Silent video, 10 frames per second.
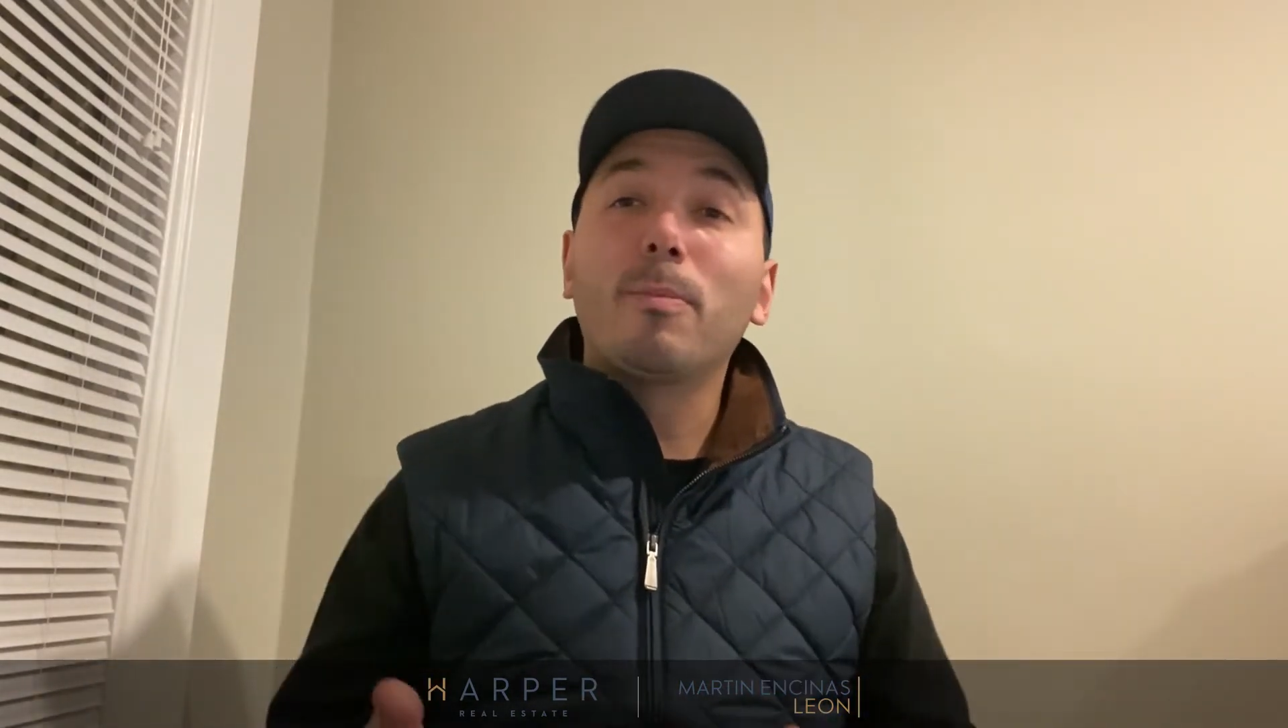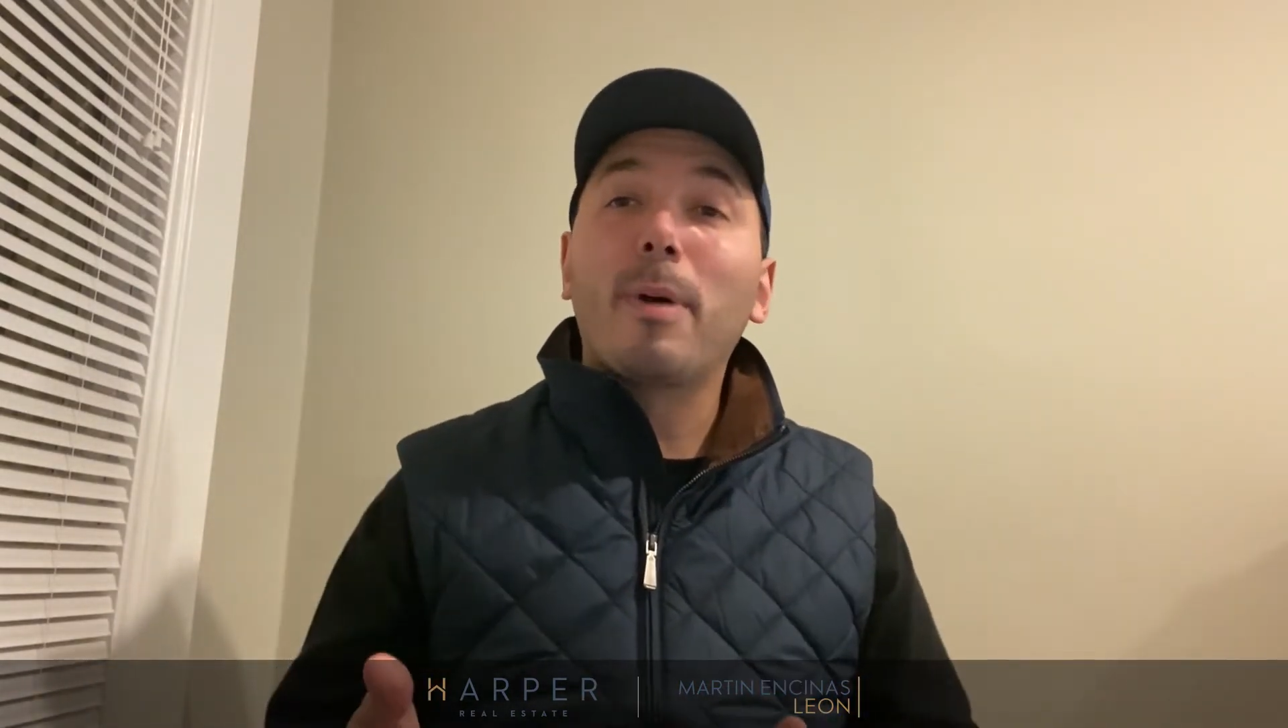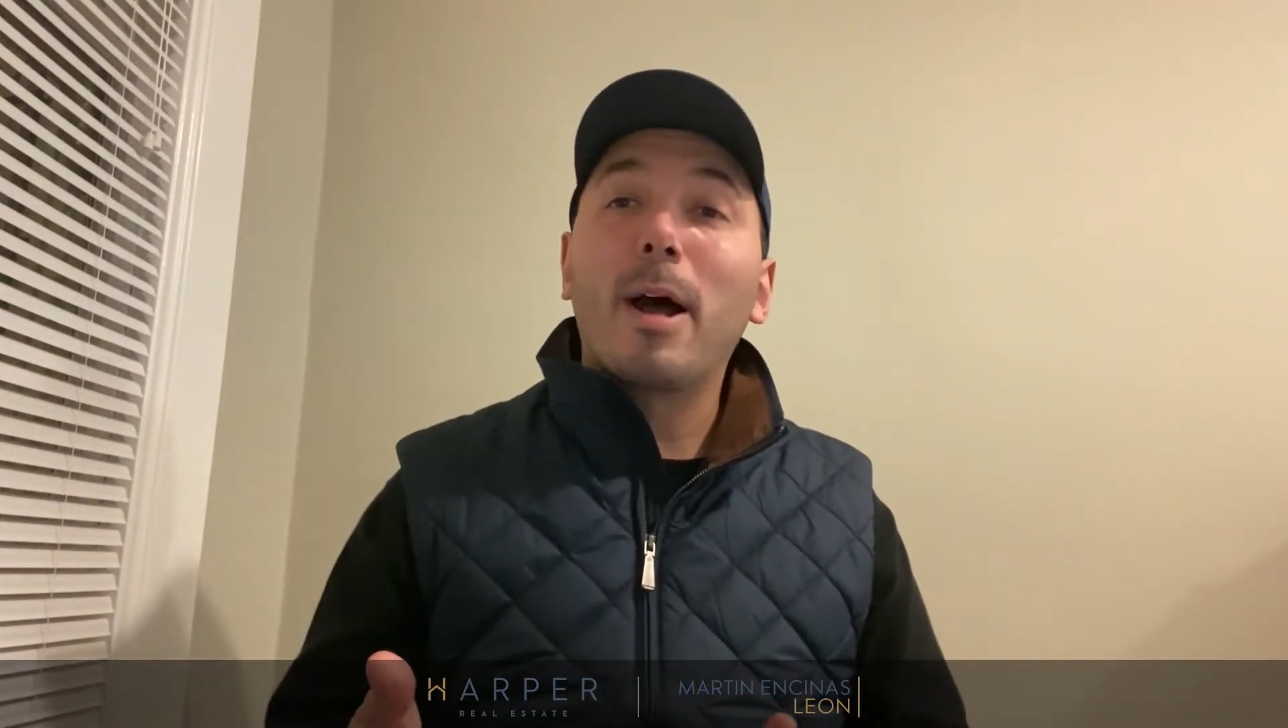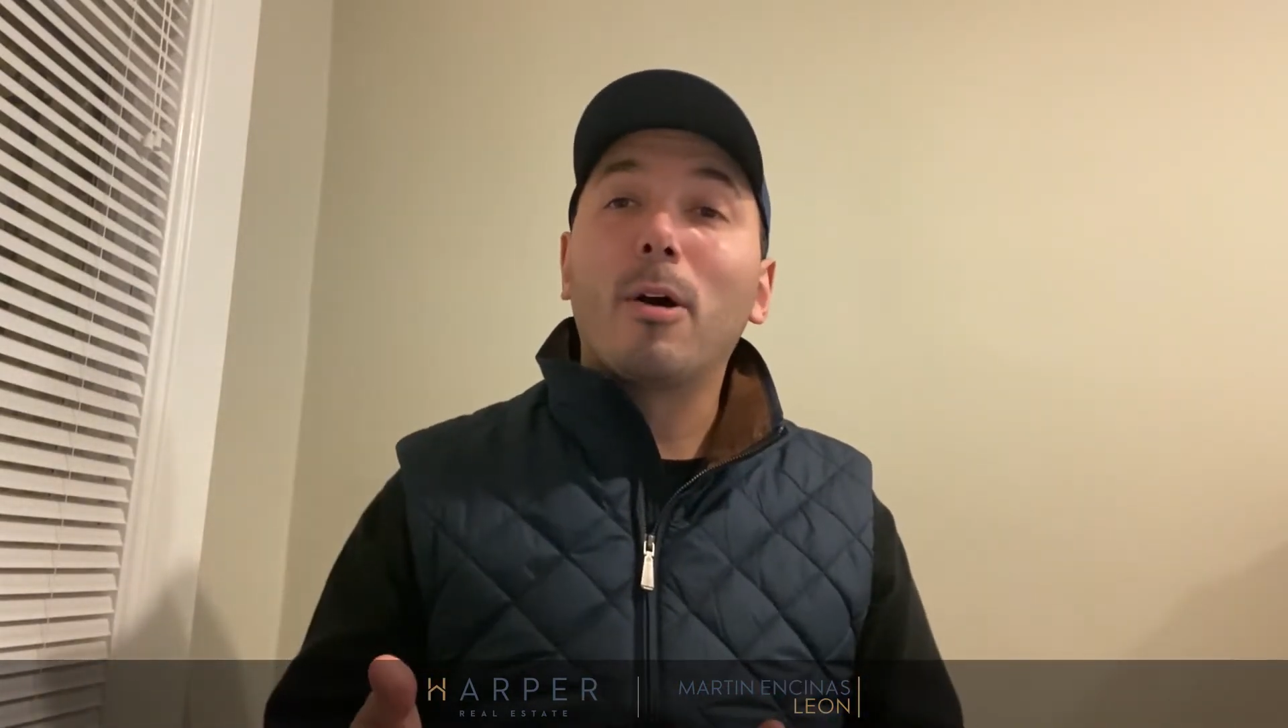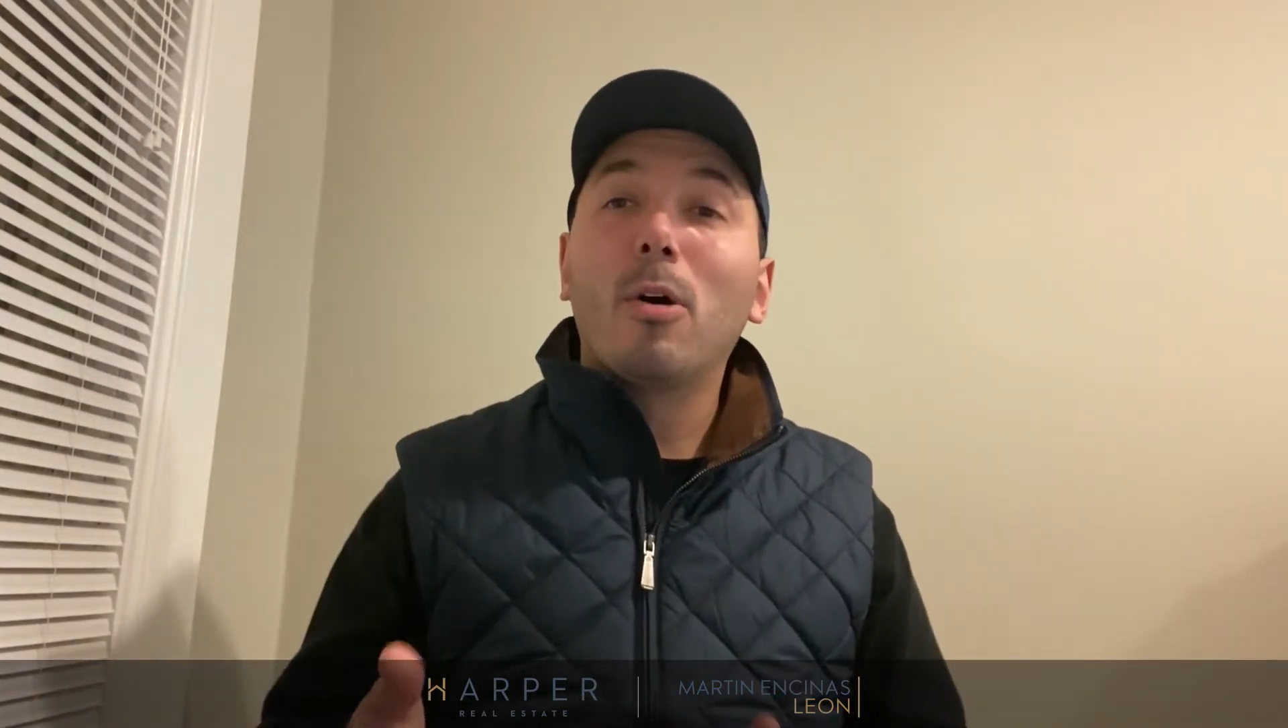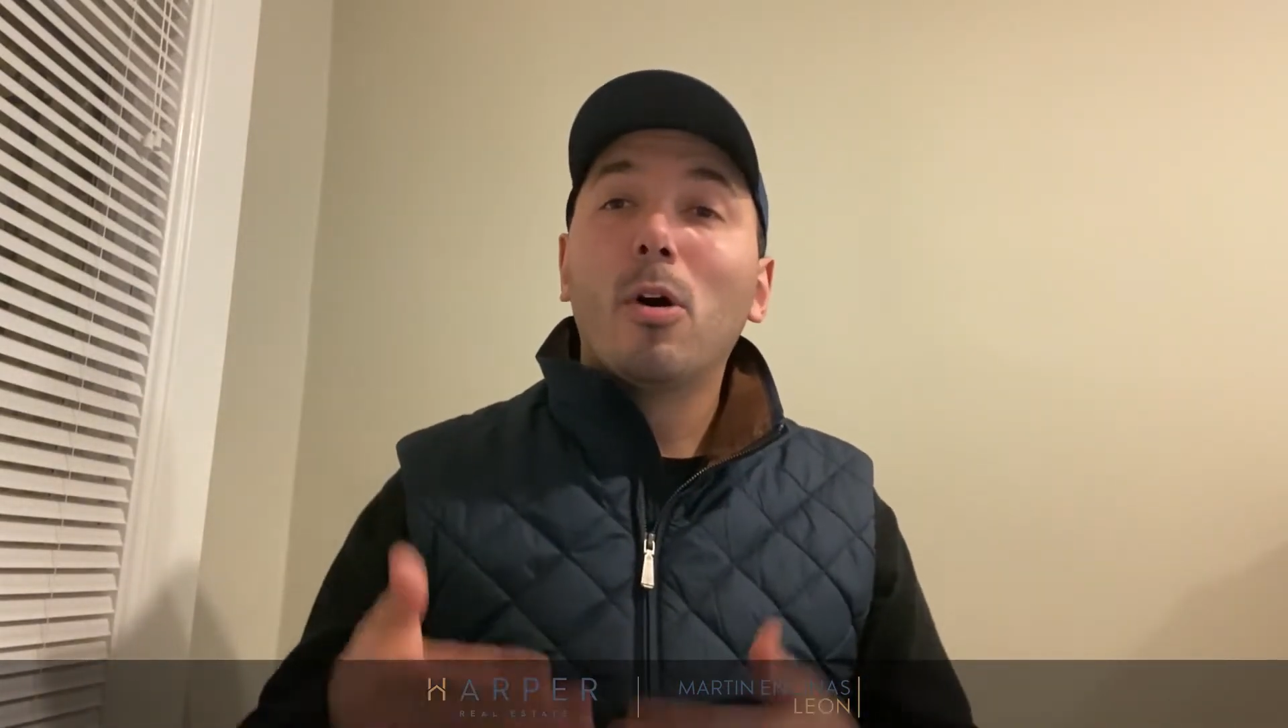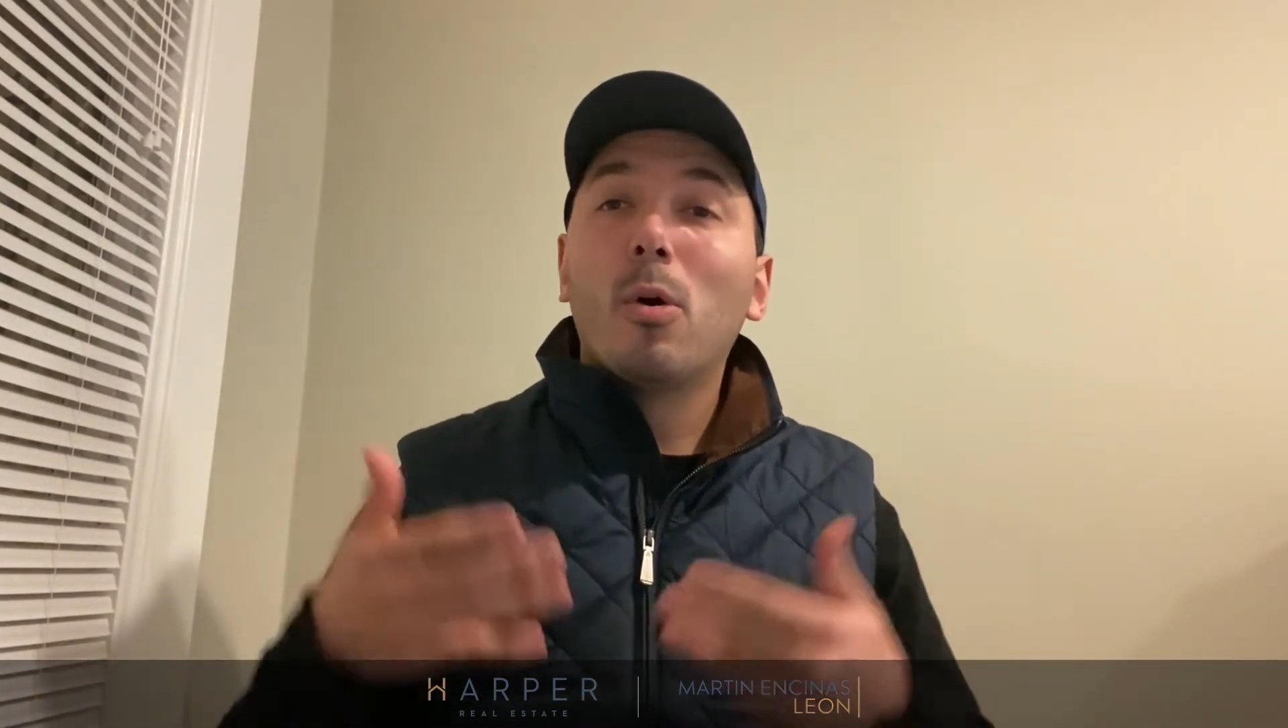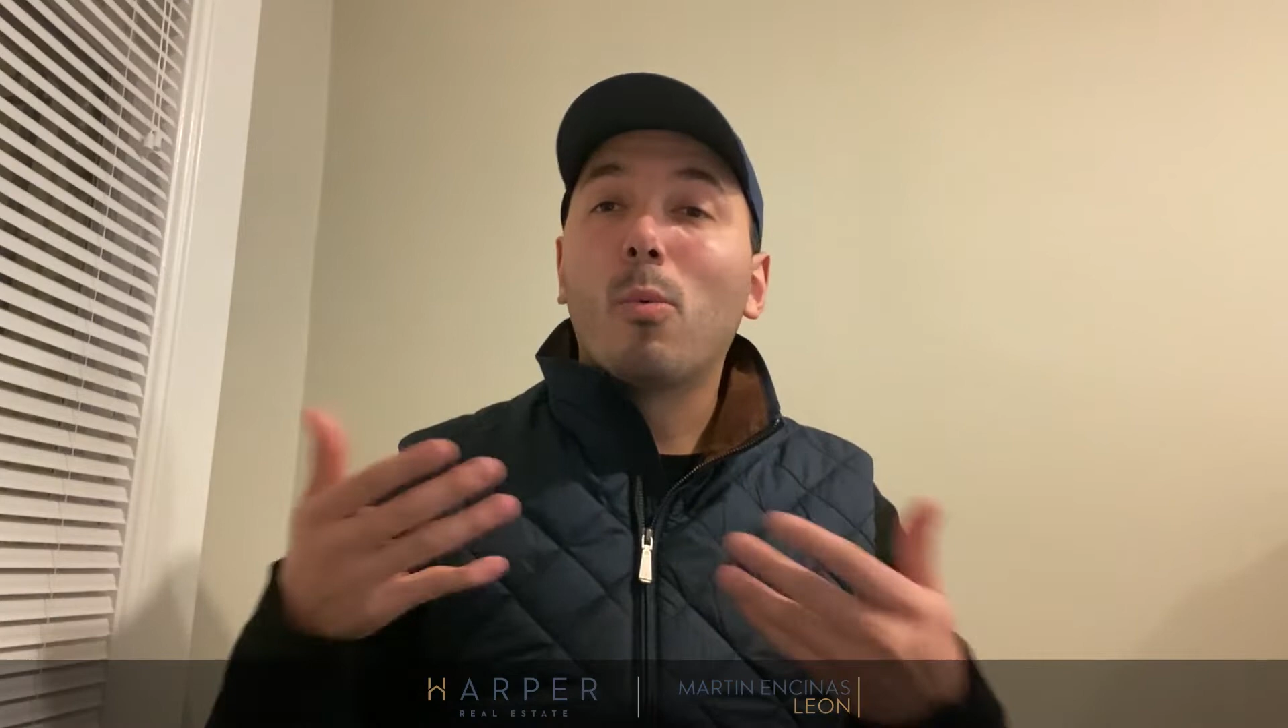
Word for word: about